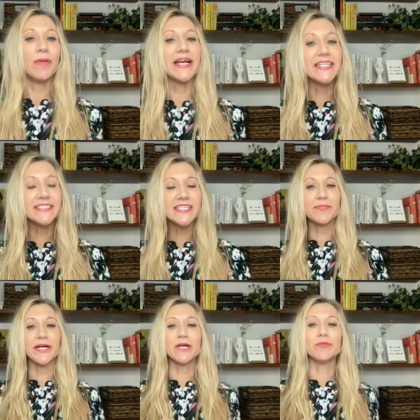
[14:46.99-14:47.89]
By ending the
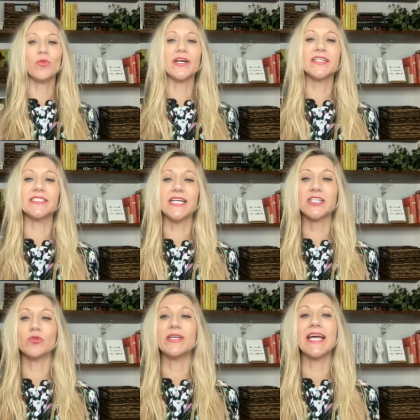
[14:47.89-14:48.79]
parable where it
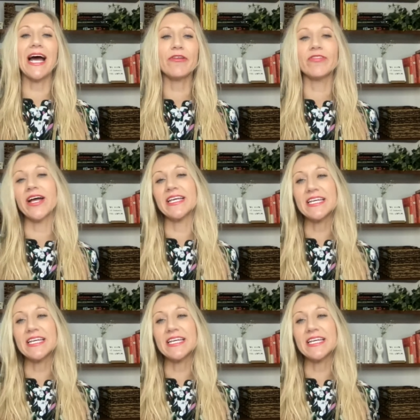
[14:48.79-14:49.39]
does, we gather that